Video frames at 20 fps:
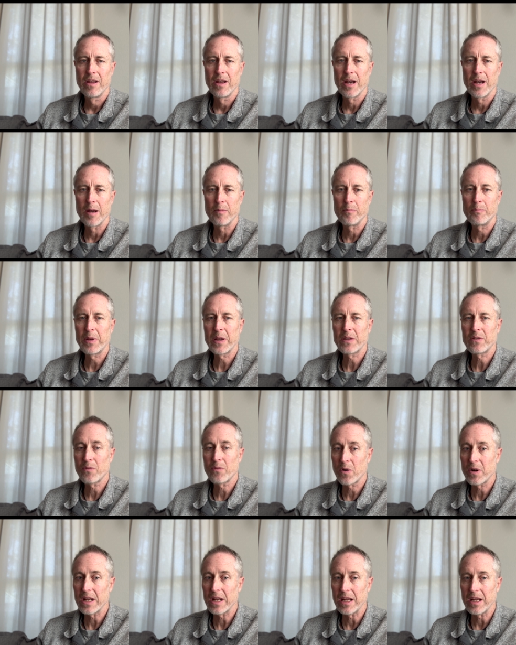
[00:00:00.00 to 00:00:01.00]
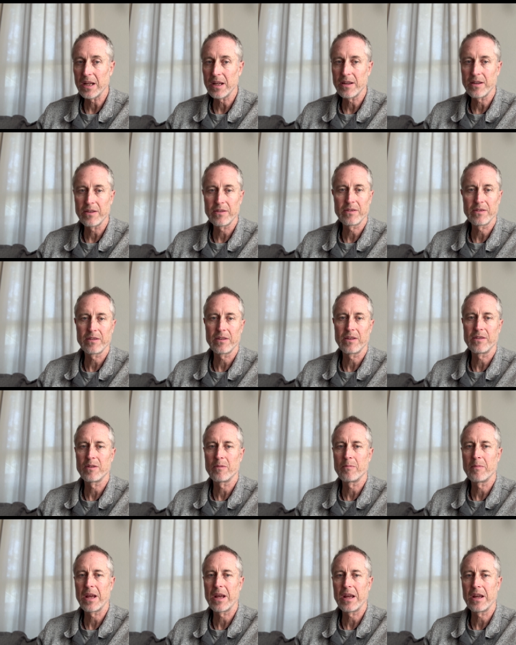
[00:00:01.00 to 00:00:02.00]
Uh, Pix4D is is a
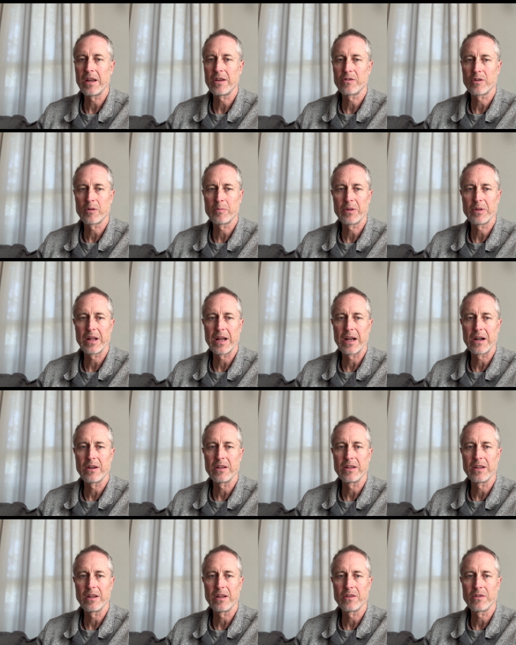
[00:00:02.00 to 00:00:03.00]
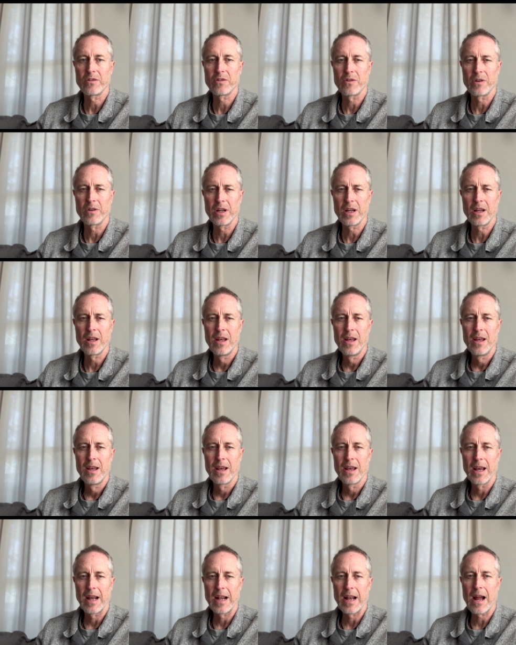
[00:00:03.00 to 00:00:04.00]
major player in the industry,
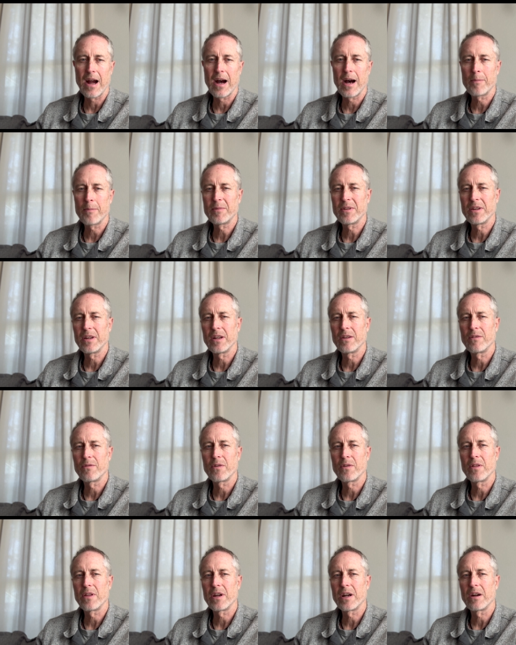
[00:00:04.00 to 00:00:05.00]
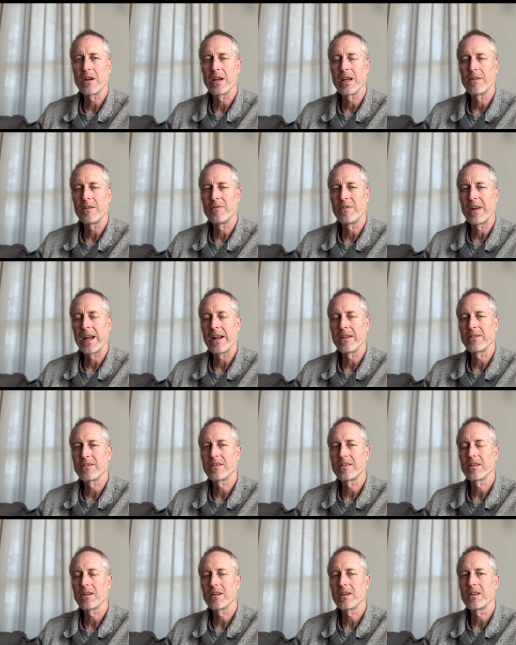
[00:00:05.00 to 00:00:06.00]
and I opted for their
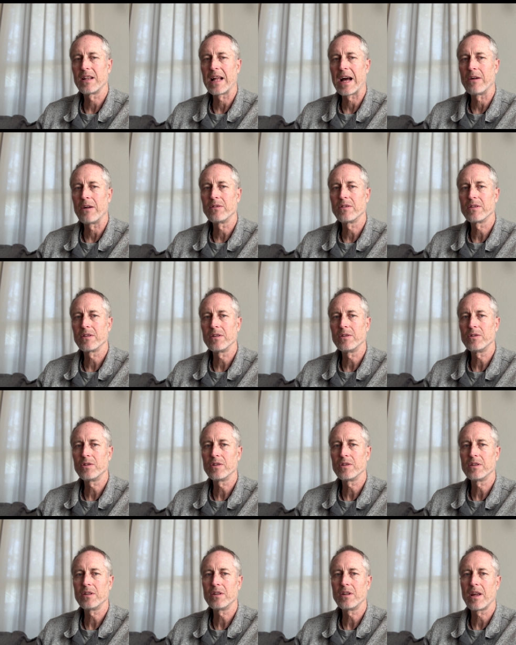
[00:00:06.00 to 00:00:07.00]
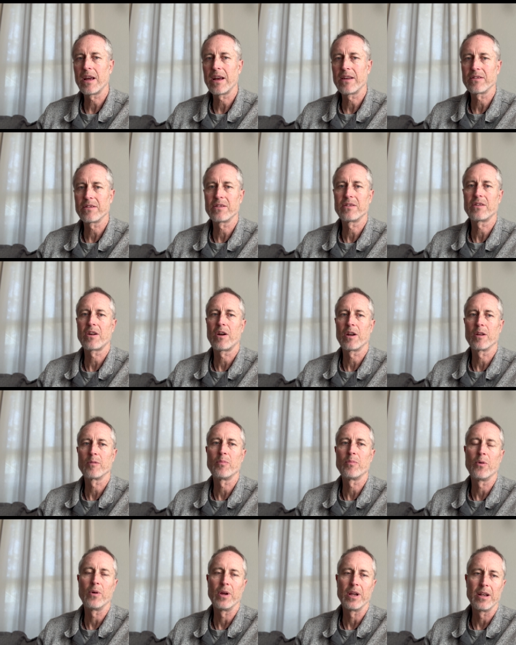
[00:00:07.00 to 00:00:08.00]
advanced cloud solution as a starting
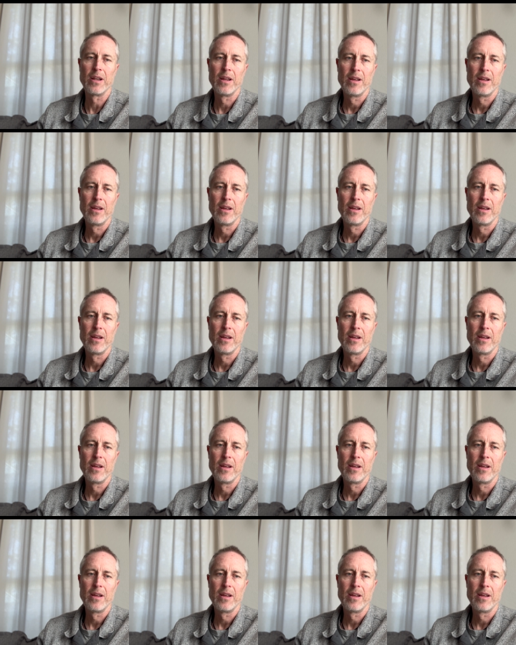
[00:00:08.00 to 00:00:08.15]
point.